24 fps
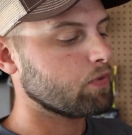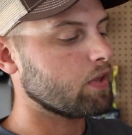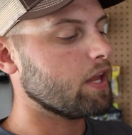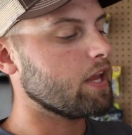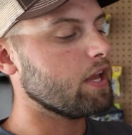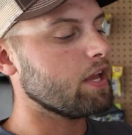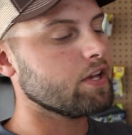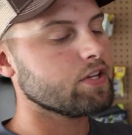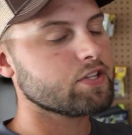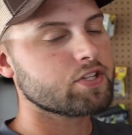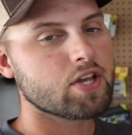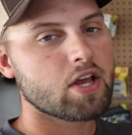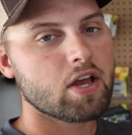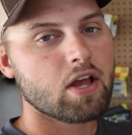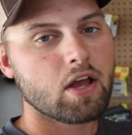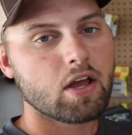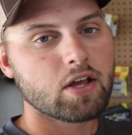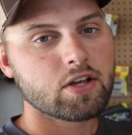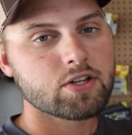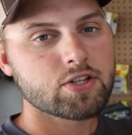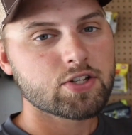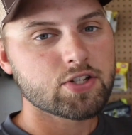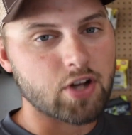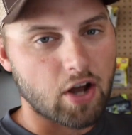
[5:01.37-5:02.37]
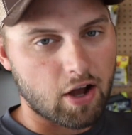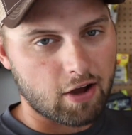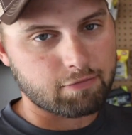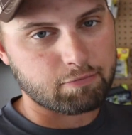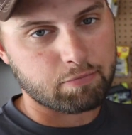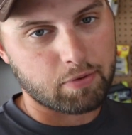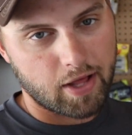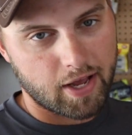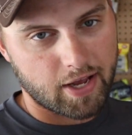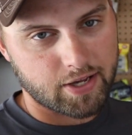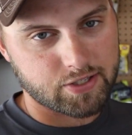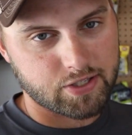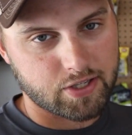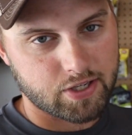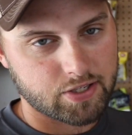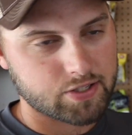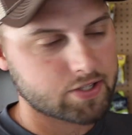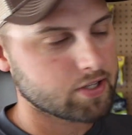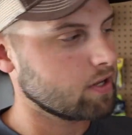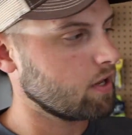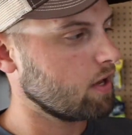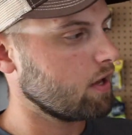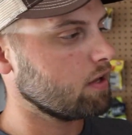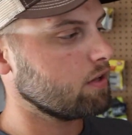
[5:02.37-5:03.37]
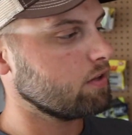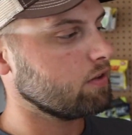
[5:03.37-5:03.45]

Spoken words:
is soft plastics.